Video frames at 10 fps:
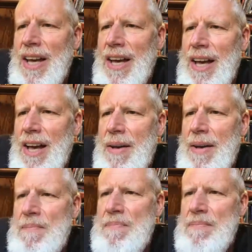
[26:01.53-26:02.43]

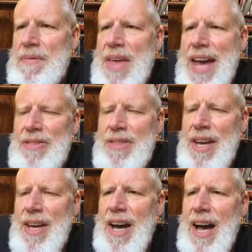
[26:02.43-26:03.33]
that
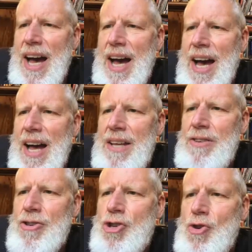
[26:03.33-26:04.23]
there are
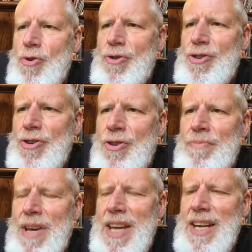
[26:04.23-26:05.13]

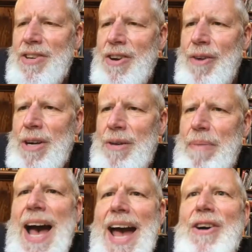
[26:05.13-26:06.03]
short-term economic
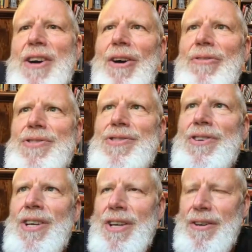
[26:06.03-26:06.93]
payoffs
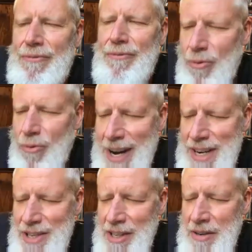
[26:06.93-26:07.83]
for
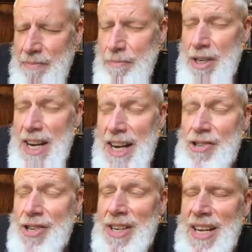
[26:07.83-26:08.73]
raising
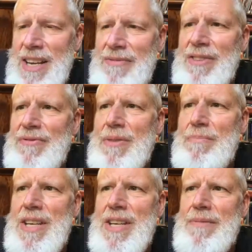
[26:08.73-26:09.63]
protection, even if the
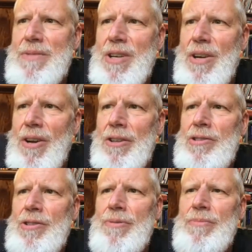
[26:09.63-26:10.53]
medium to
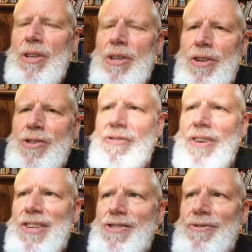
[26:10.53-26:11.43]
long term, the cost
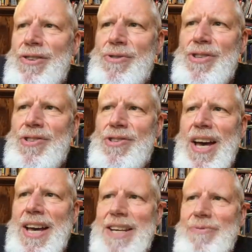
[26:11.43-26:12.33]
structure in your
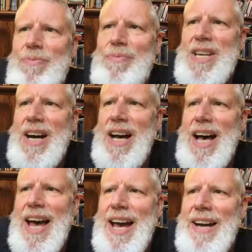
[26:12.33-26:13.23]
society will be
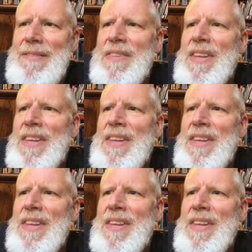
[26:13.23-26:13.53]
higher.